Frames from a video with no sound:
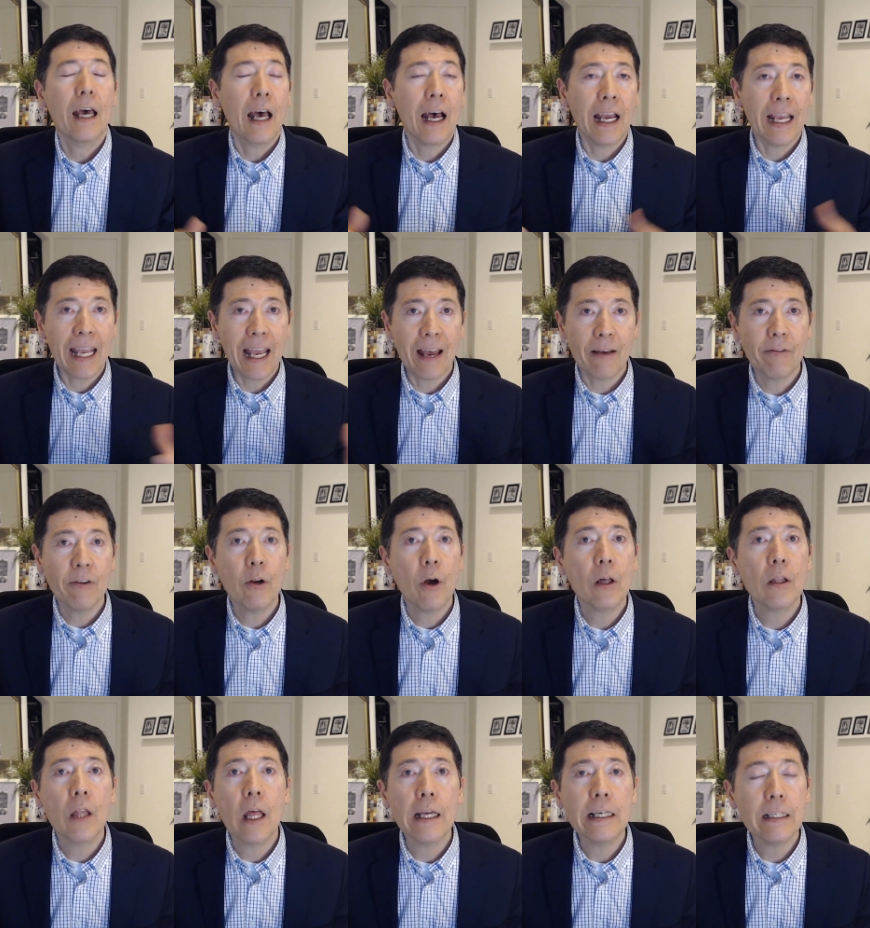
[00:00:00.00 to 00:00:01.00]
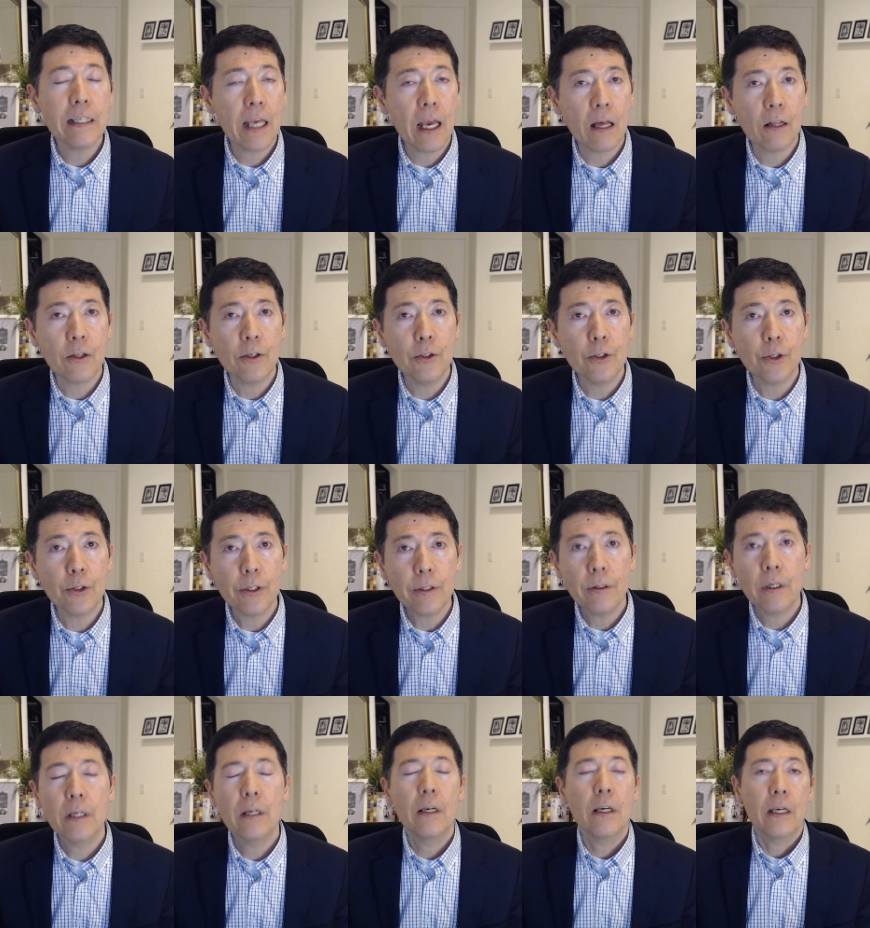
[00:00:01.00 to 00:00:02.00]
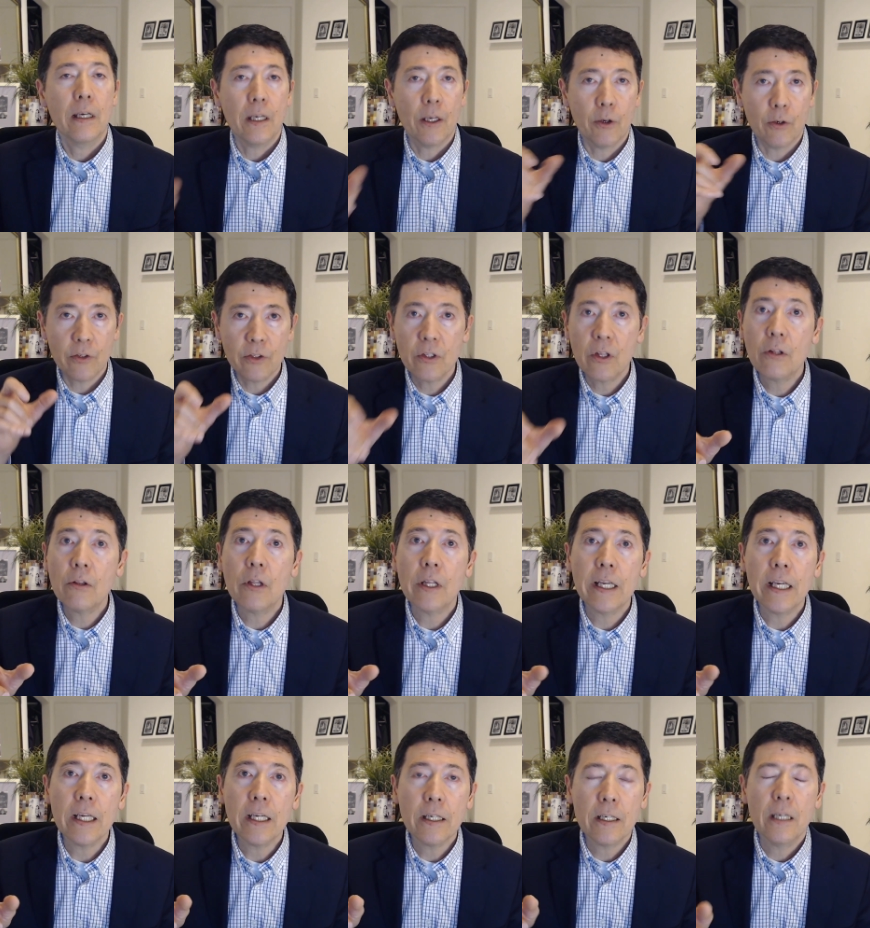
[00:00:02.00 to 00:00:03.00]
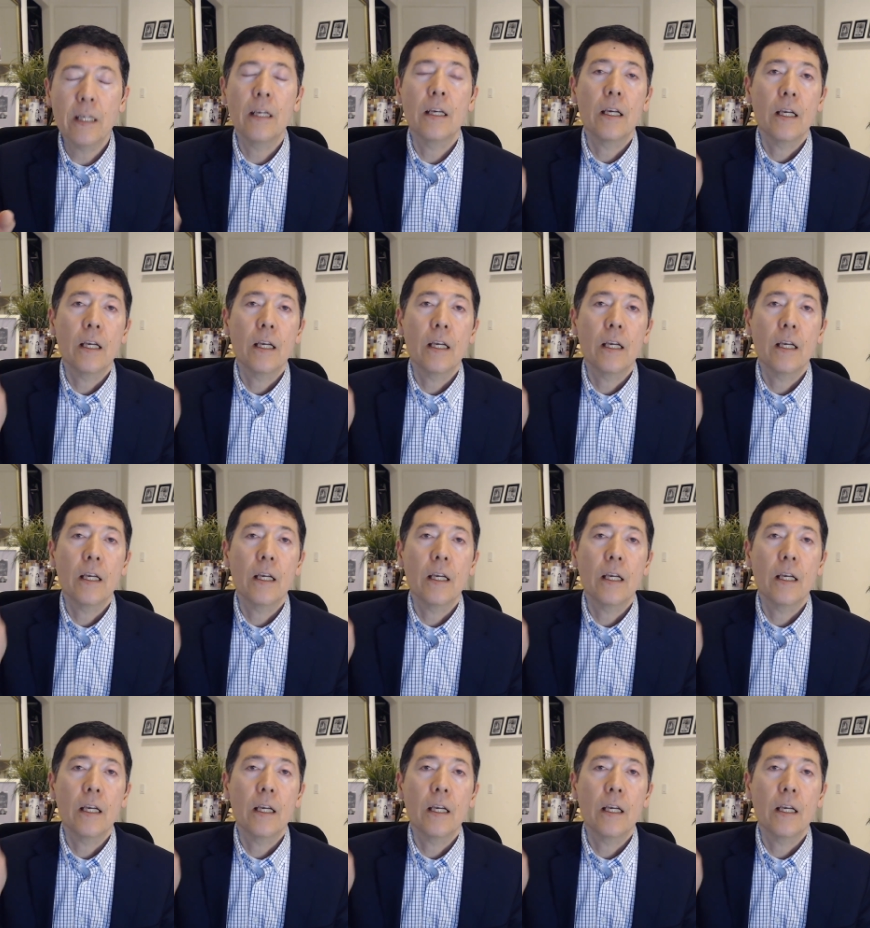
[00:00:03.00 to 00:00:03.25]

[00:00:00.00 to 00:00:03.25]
I have an online calendar. Here's the link.